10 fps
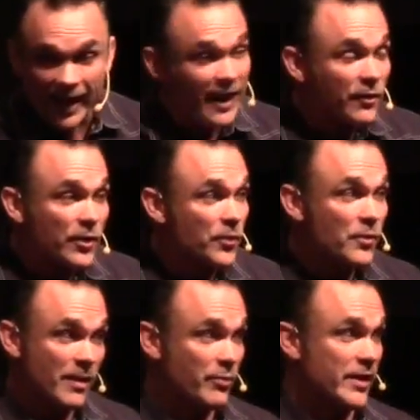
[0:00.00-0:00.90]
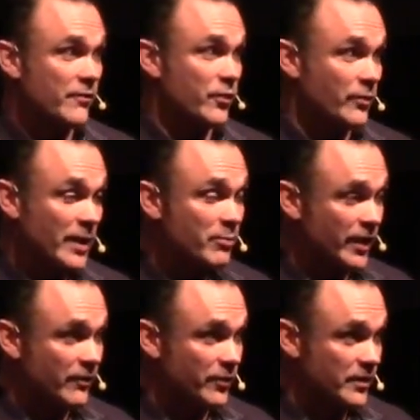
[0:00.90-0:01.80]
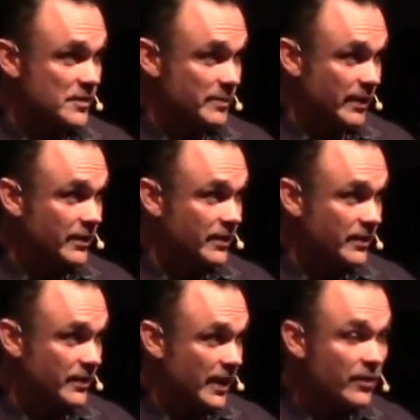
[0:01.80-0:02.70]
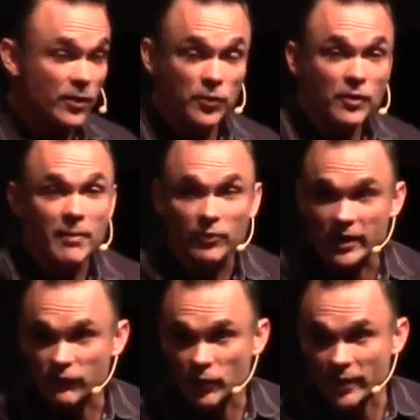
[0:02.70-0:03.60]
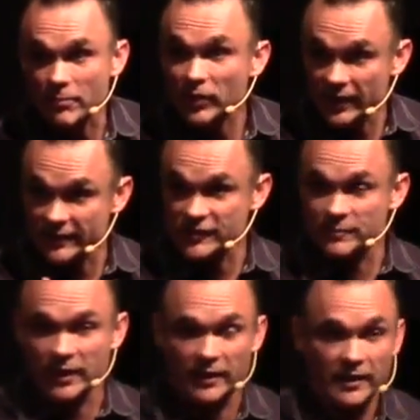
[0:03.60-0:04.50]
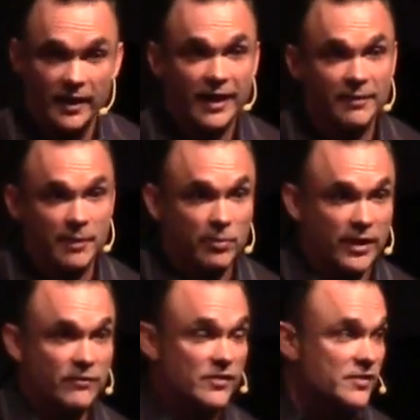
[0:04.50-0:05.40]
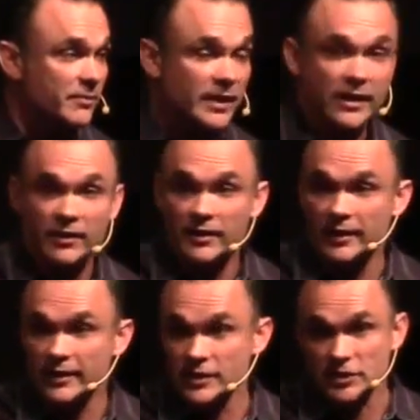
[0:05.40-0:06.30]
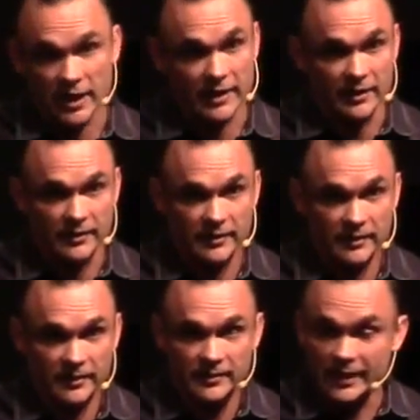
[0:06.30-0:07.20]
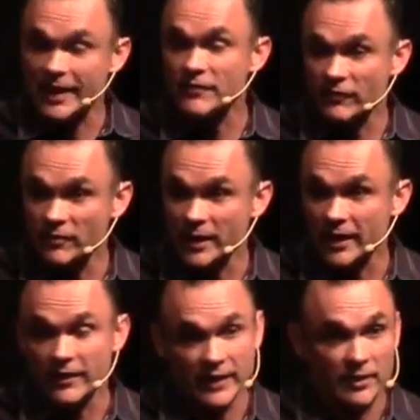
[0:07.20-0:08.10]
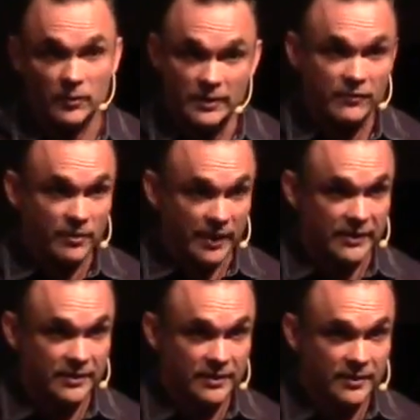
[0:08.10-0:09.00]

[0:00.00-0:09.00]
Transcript: I don't know who I'm praying for when I'm praying for the Spirit. I don't know who I'm praying for when I'm praying in the Spirit. I could be praying for somebody in China that I've never met and that I will never meet.